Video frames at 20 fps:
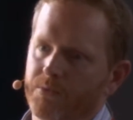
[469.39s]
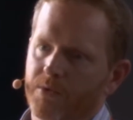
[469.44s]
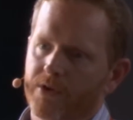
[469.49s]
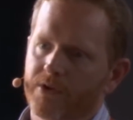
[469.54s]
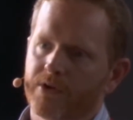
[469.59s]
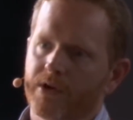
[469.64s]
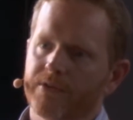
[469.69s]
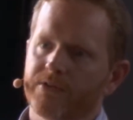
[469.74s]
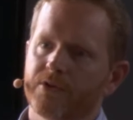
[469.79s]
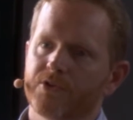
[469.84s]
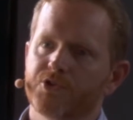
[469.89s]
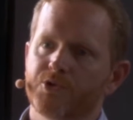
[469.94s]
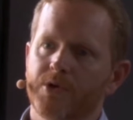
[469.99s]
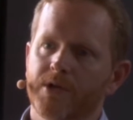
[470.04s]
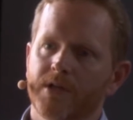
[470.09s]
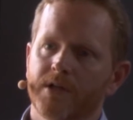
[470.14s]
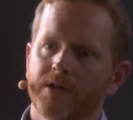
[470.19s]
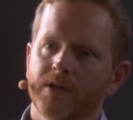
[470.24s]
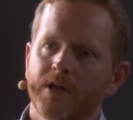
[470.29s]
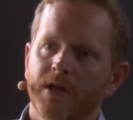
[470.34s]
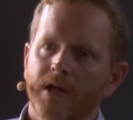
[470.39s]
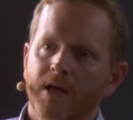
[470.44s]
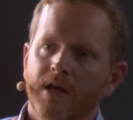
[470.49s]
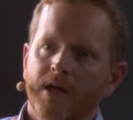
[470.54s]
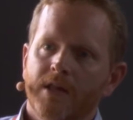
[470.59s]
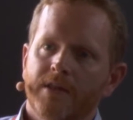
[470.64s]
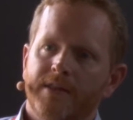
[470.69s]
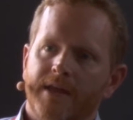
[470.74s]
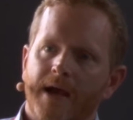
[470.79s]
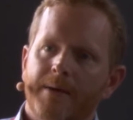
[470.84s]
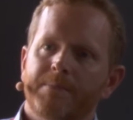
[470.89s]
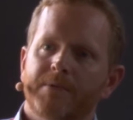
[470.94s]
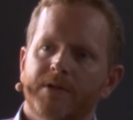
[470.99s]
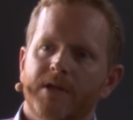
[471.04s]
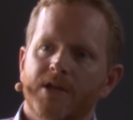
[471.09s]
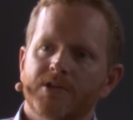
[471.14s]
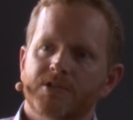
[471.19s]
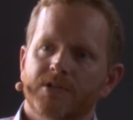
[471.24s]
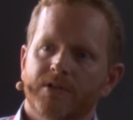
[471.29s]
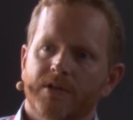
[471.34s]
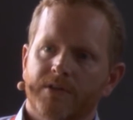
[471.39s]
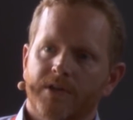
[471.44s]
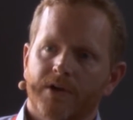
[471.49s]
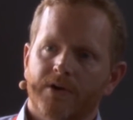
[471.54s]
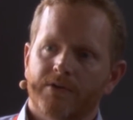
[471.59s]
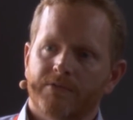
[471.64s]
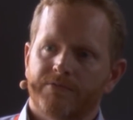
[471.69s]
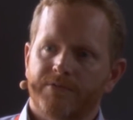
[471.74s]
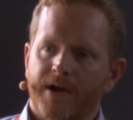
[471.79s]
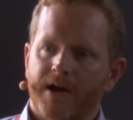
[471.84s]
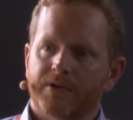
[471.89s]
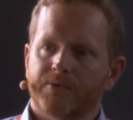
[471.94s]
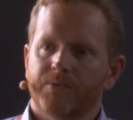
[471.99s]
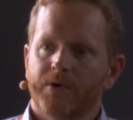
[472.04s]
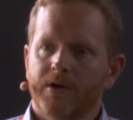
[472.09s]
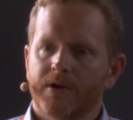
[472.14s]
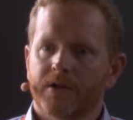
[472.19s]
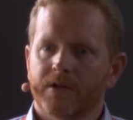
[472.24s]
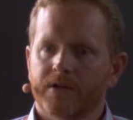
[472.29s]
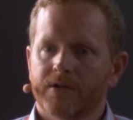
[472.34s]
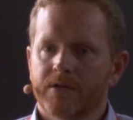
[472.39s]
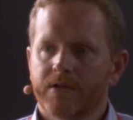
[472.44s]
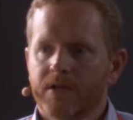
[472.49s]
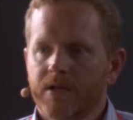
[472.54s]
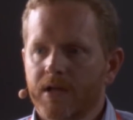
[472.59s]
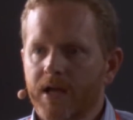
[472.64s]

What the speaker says: whether or not they're treating the application that they're in fact running